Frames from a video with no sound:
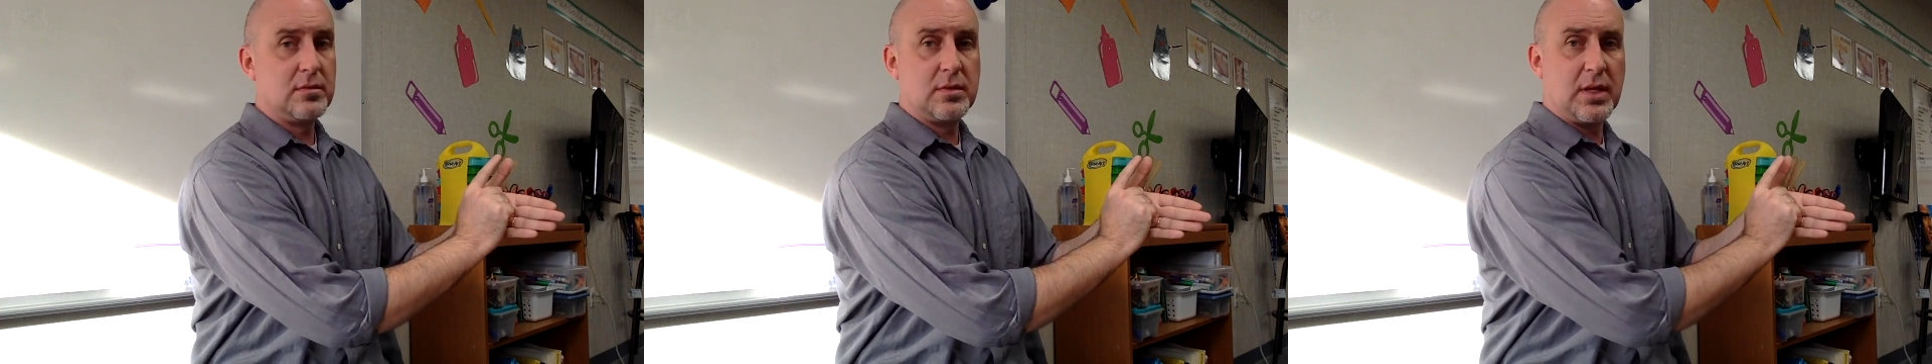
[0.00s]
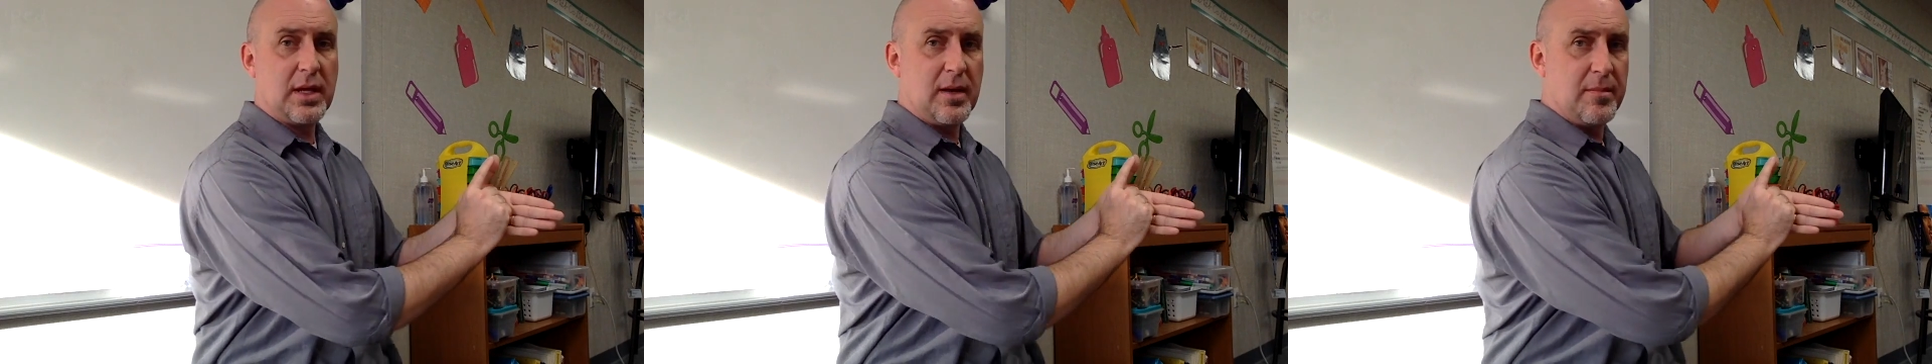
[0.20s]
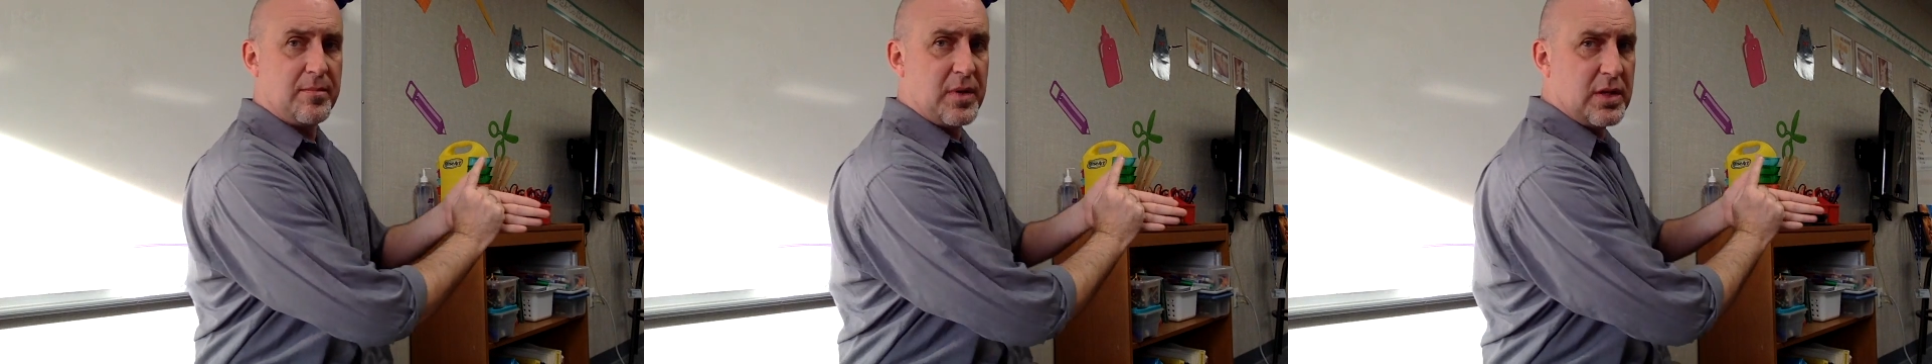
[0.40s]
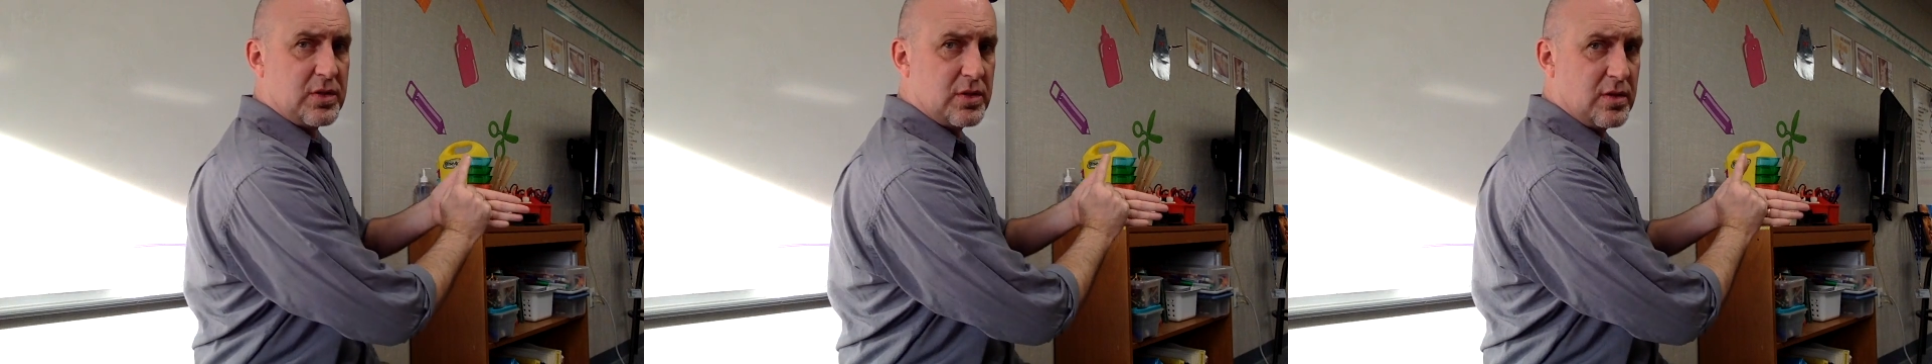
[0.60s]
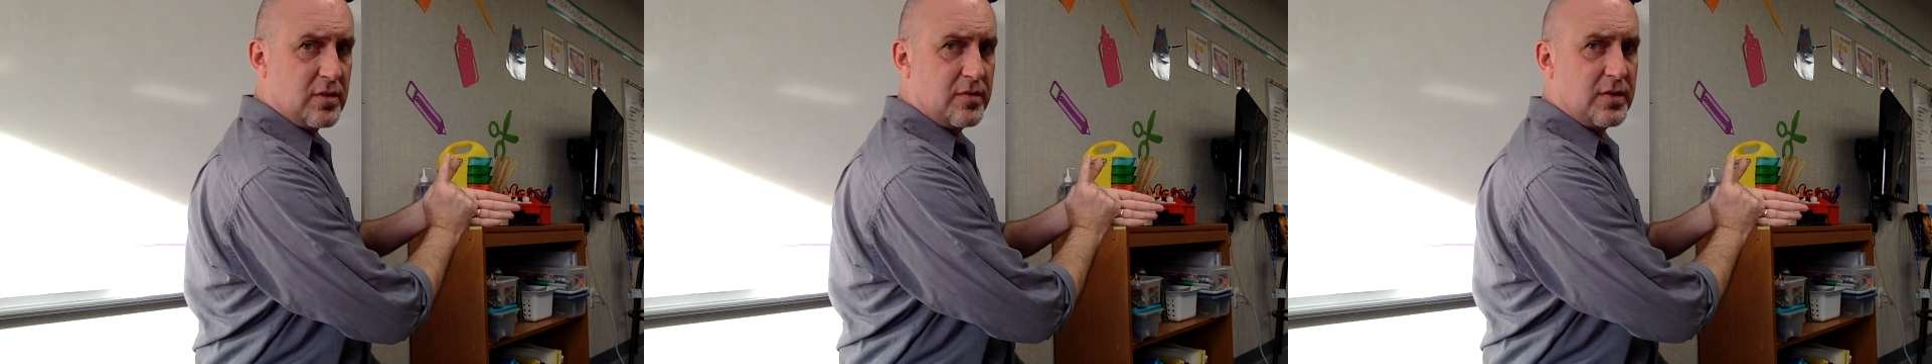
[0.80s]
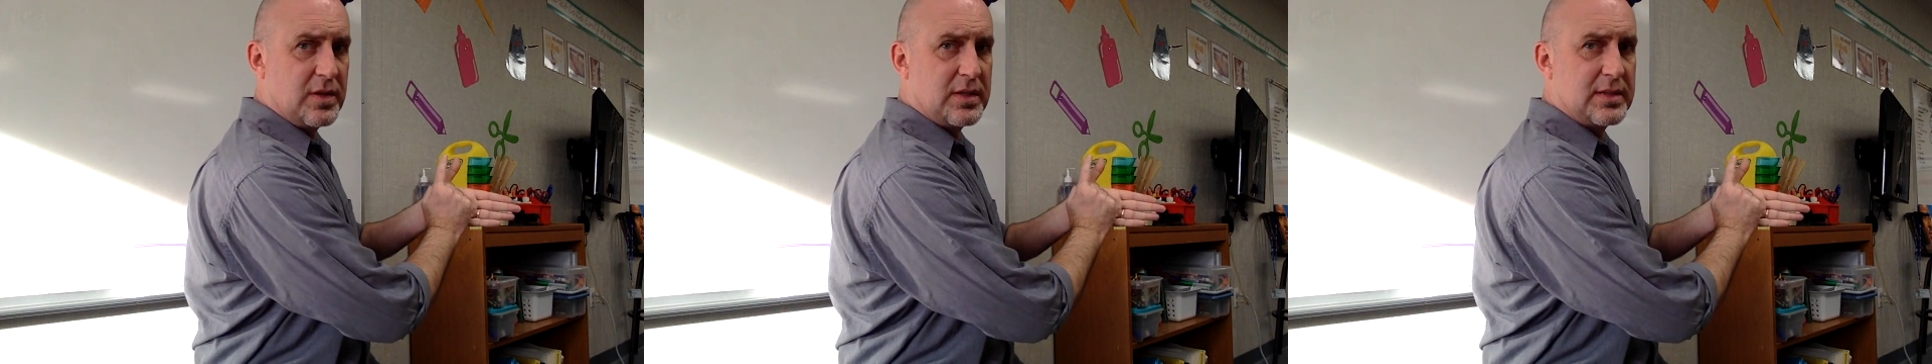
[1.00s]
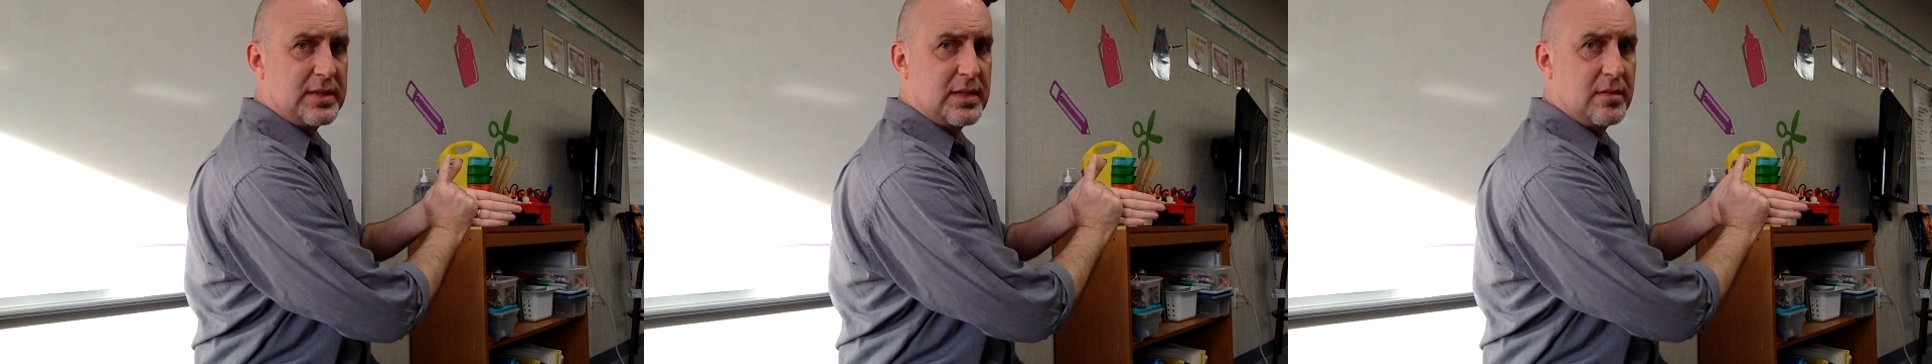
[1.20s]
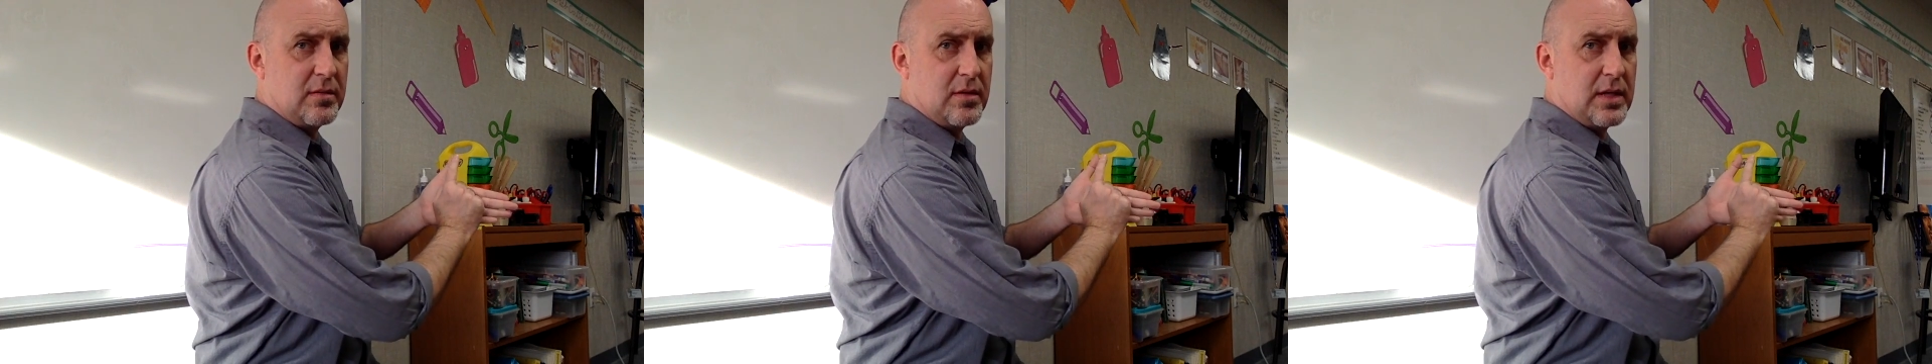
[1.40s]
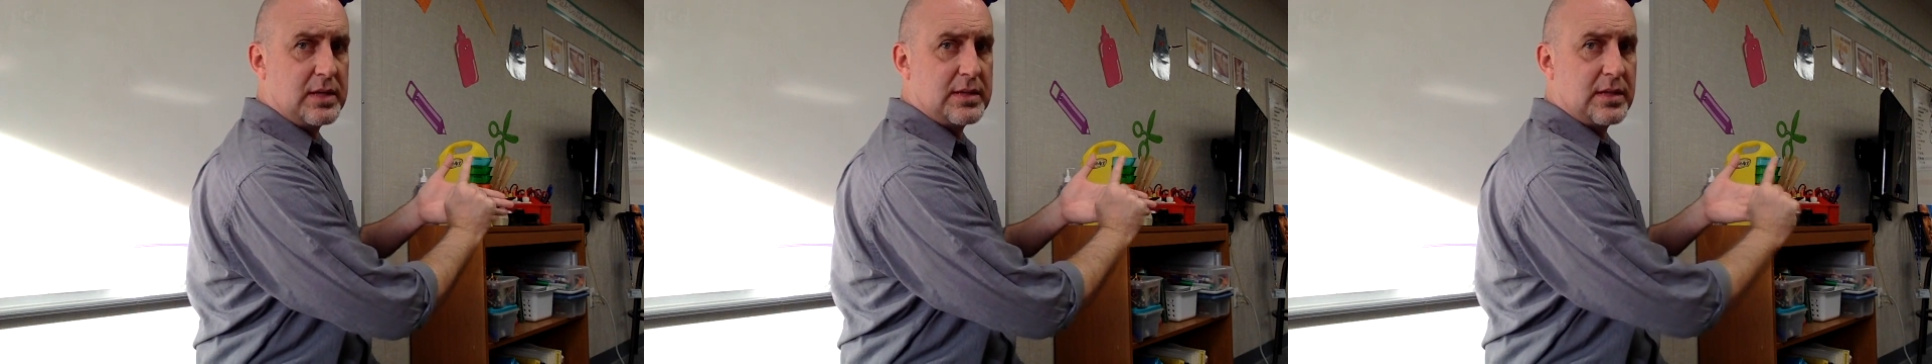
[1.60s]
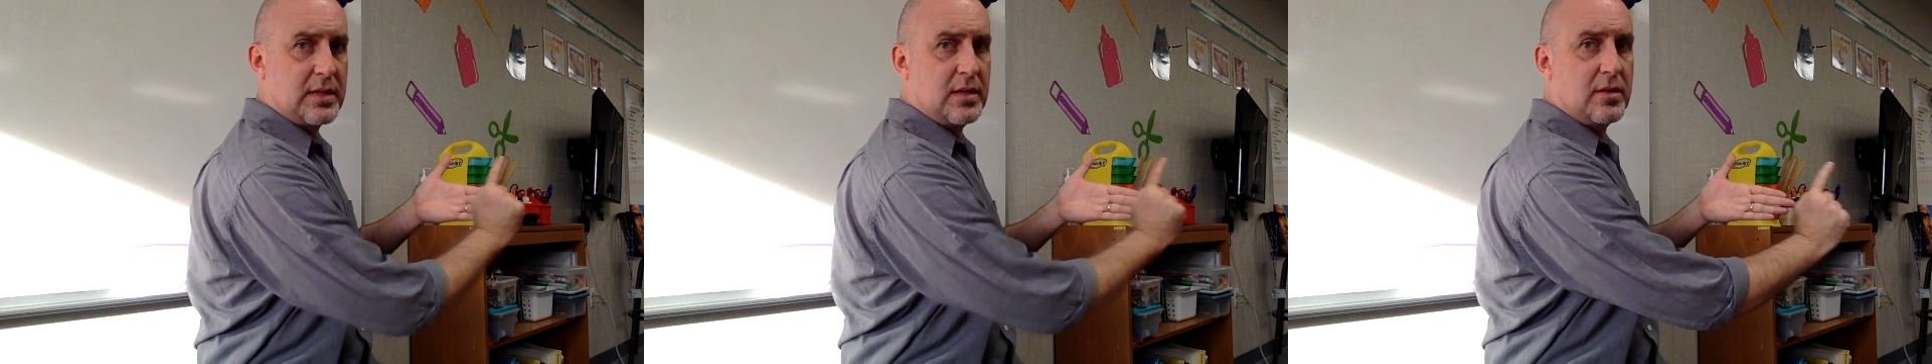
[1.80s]
Okay, I'm not sure if we can see
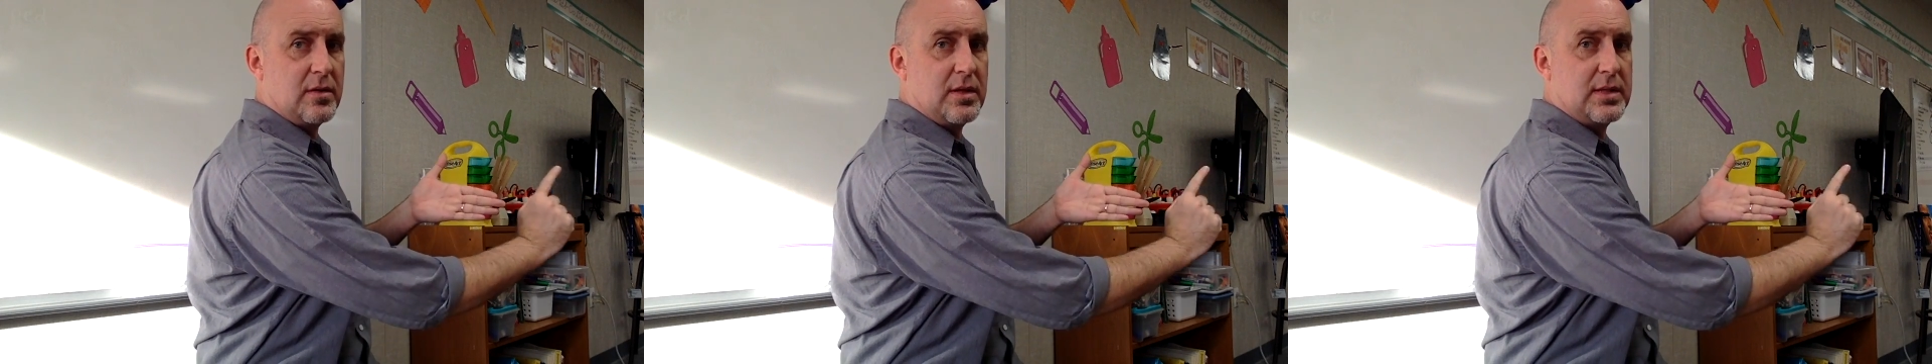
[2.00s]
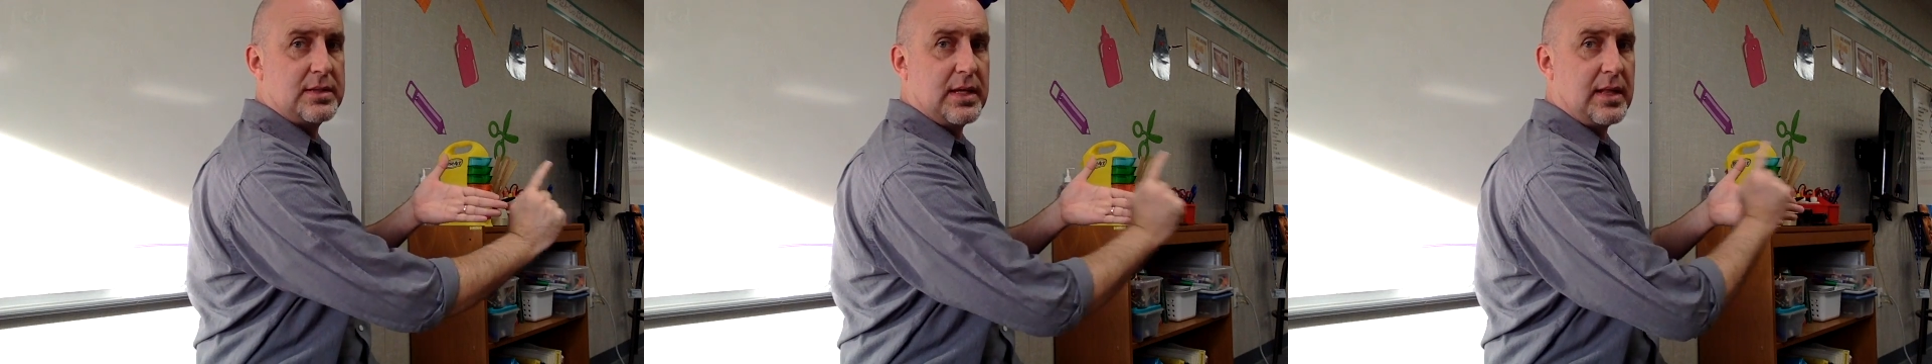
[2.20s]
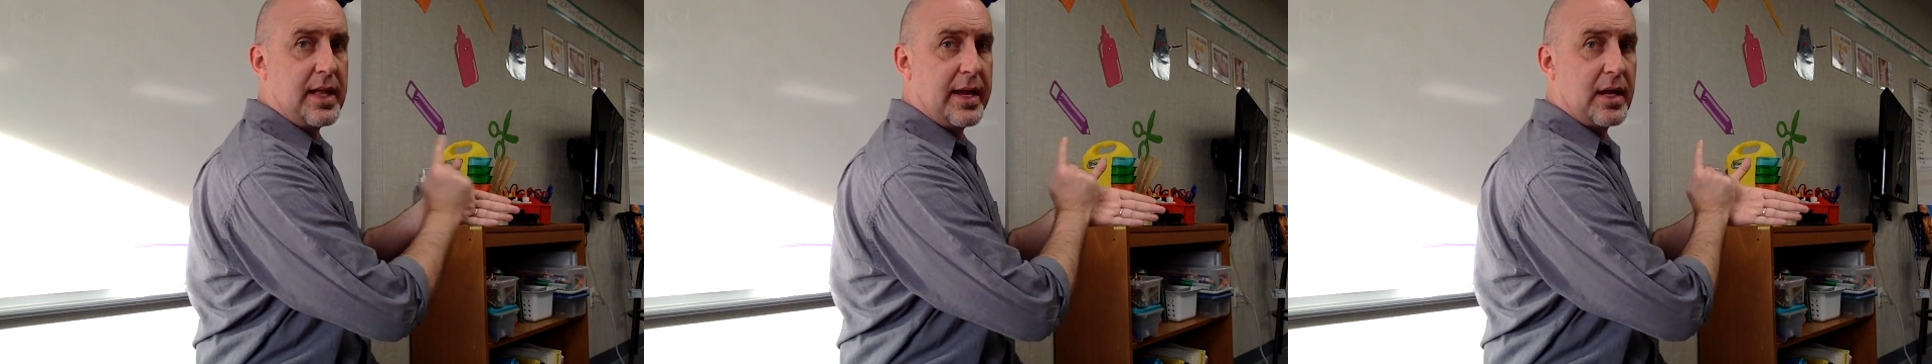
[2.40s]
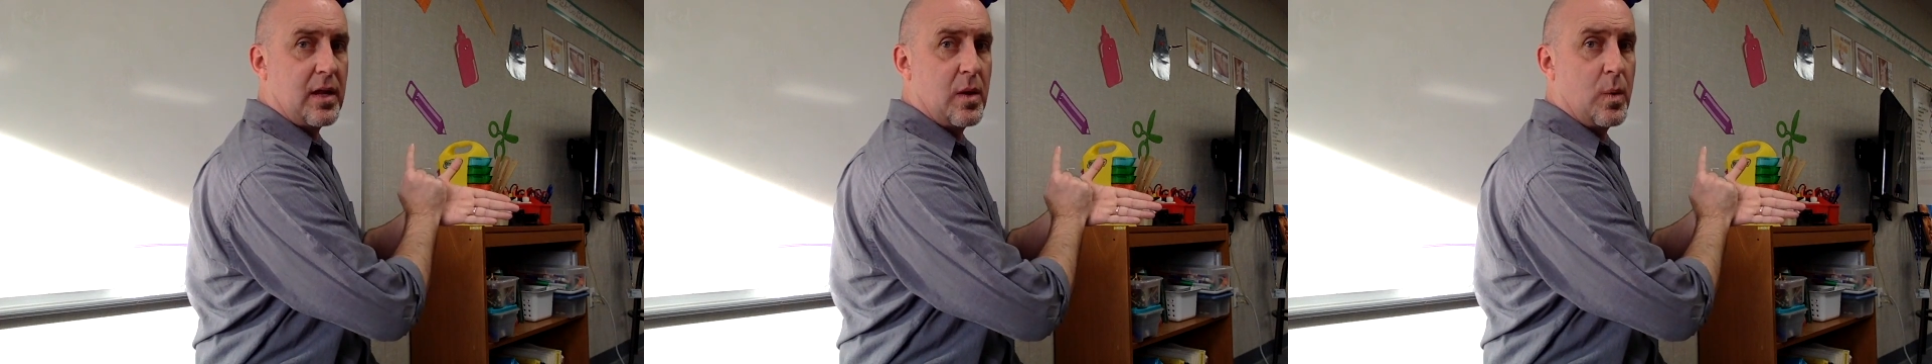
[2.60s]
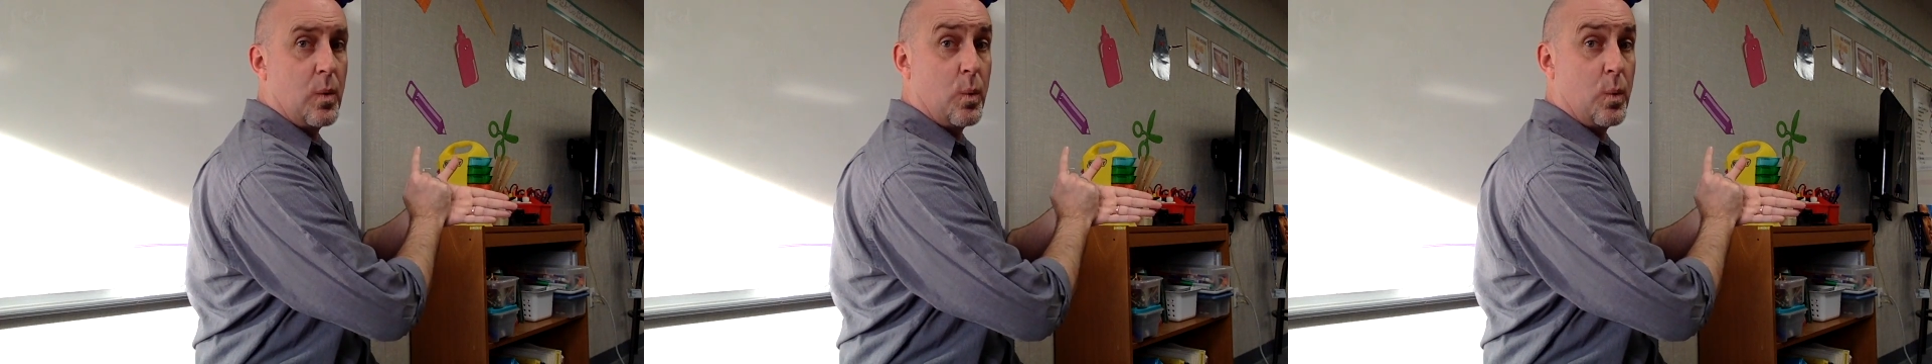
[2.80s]
as clearly as I'd like.